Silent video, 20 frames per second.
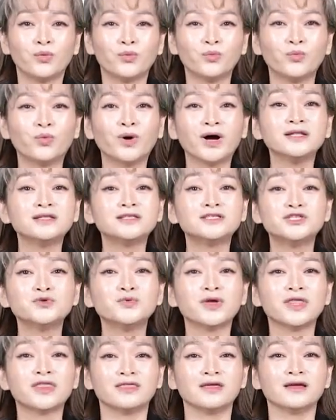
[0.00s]
what do
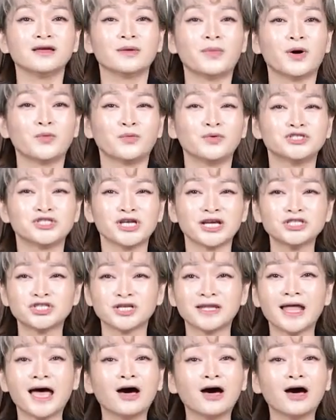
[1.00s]
we think about rejection?